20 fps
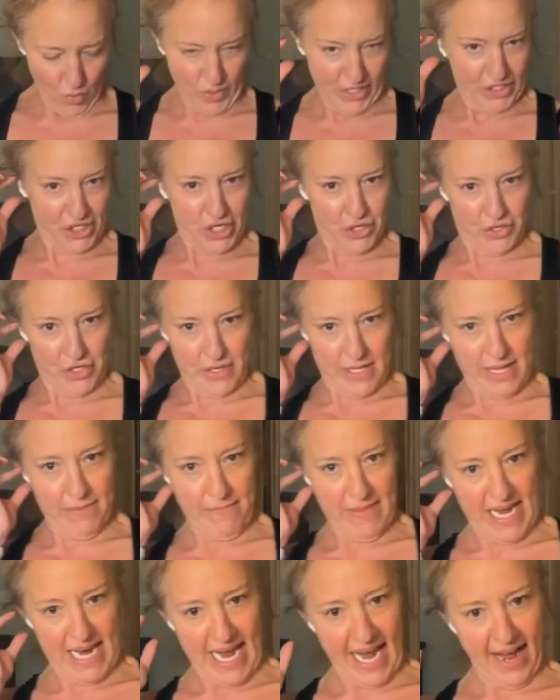what do you do
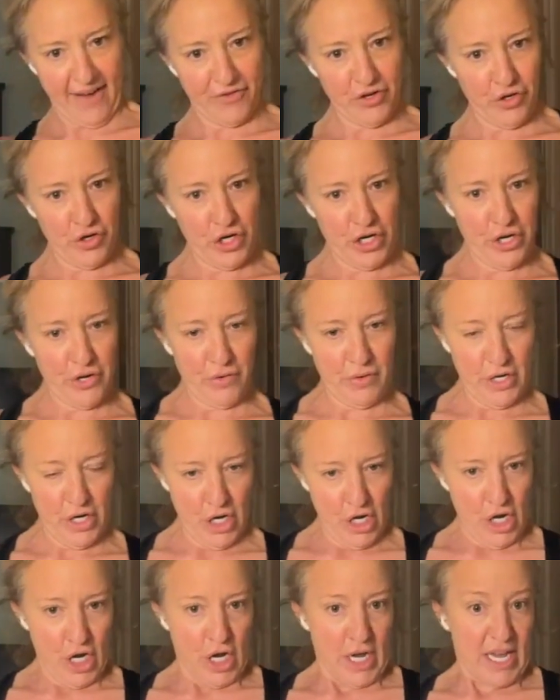the mid
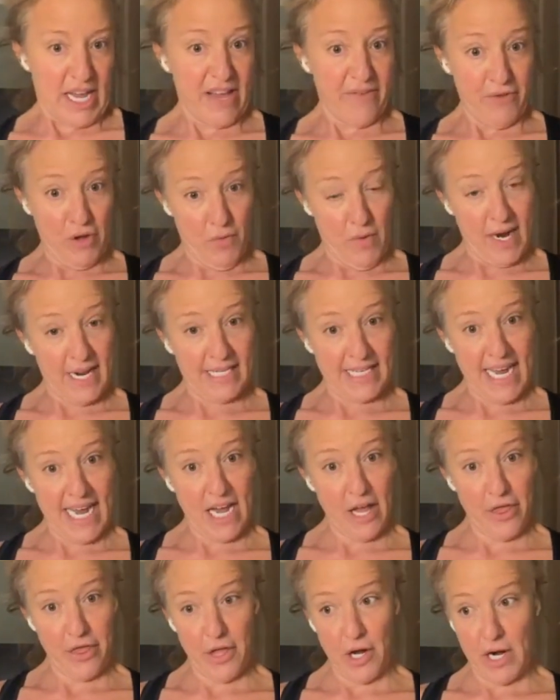afternoon if you want to
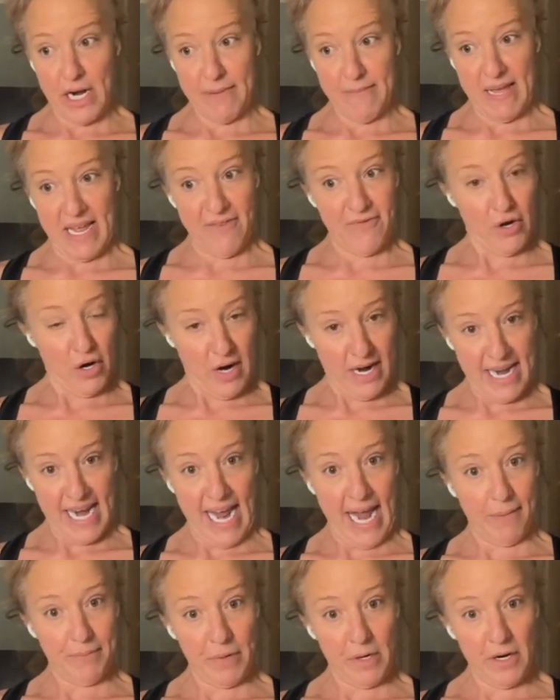take a 30 minute, if you're a
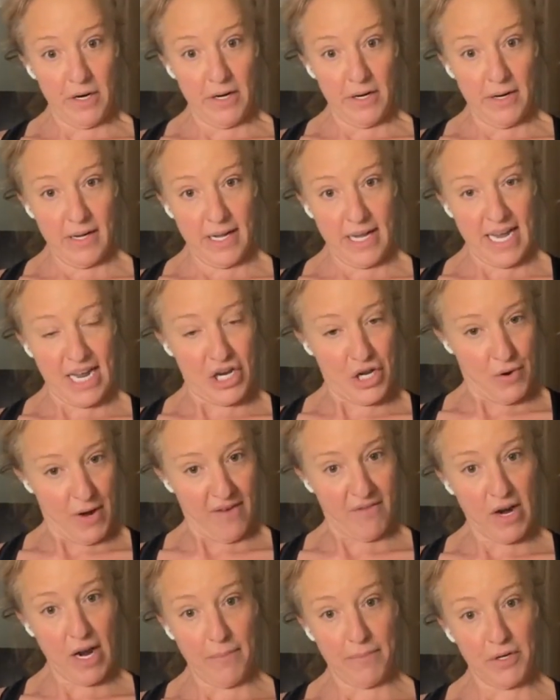napper and
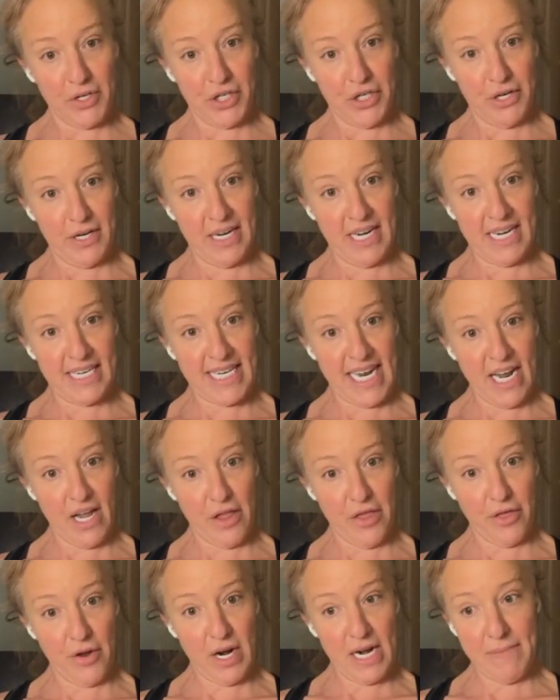you have an opportunity to
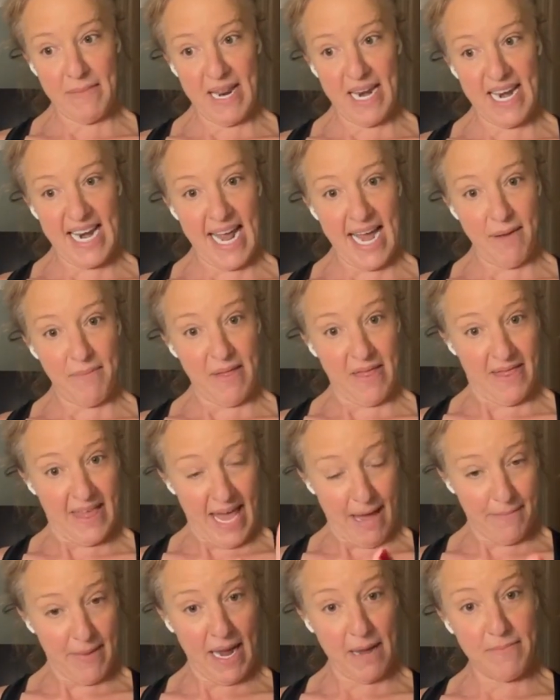take a 30 minute nap,
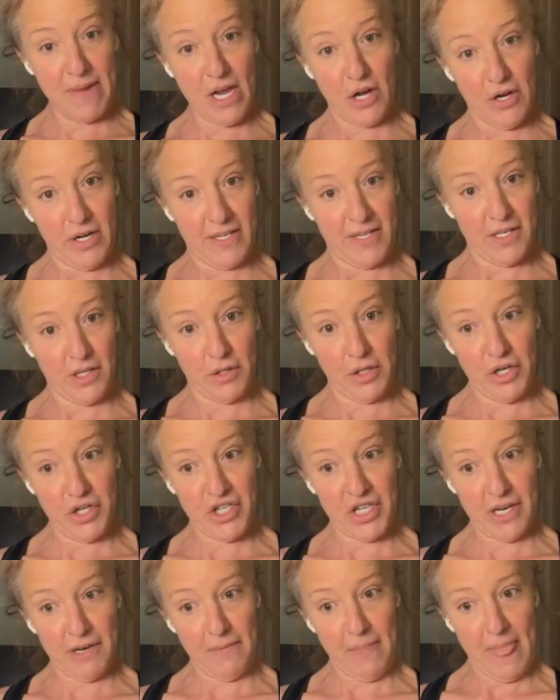that might be a good
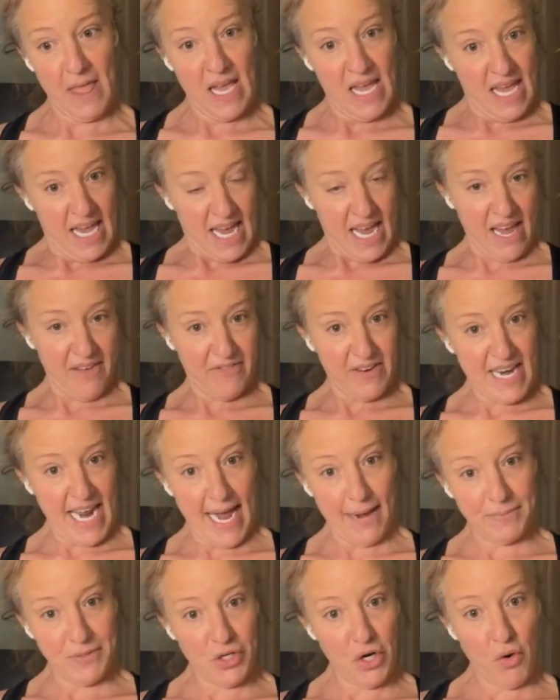solution. If
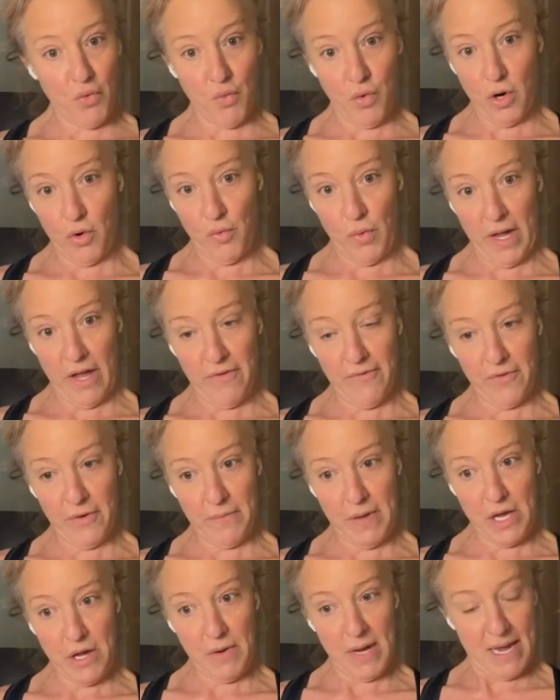naps don't work well
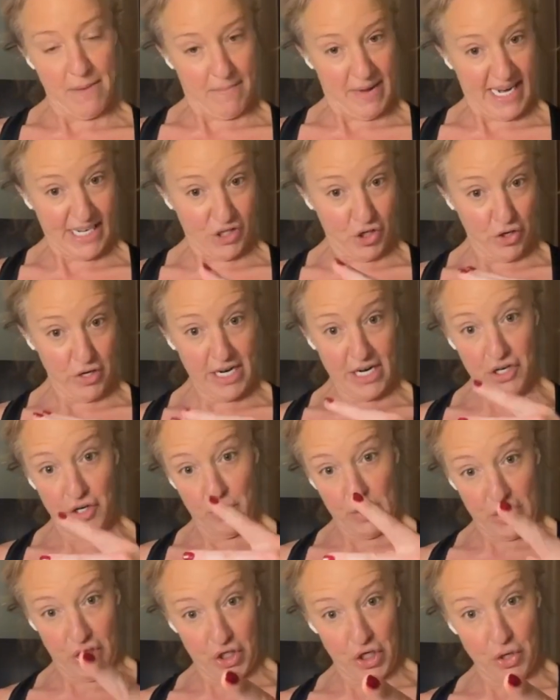for you, it might turn
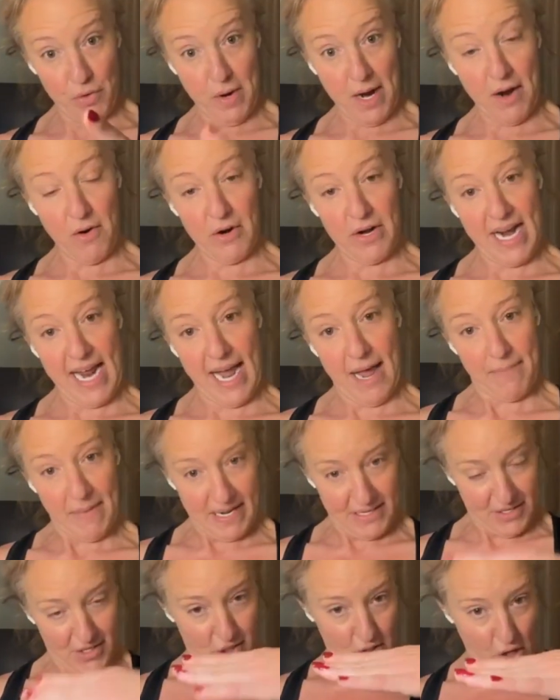into a two hour
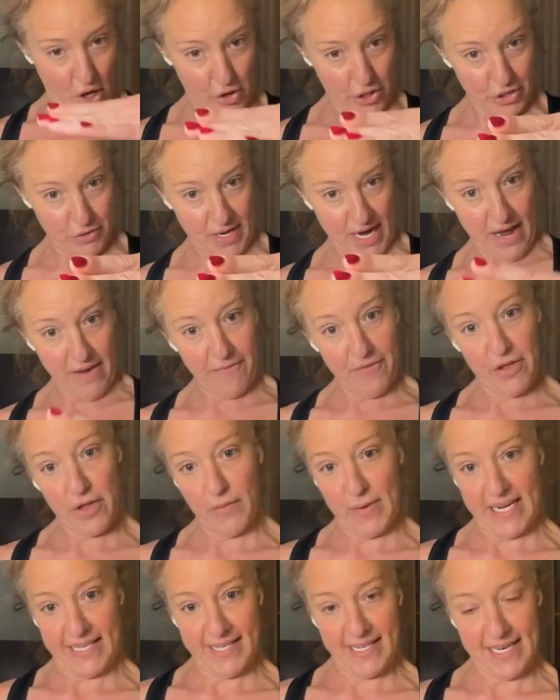nap and slow you down for
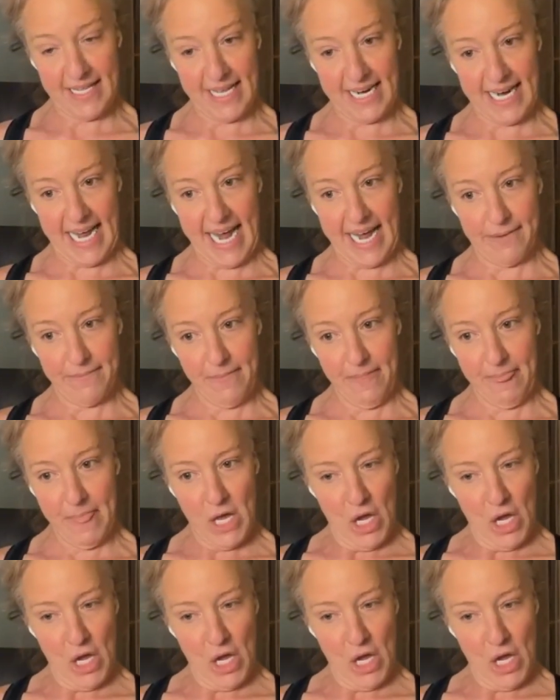the rest of the day.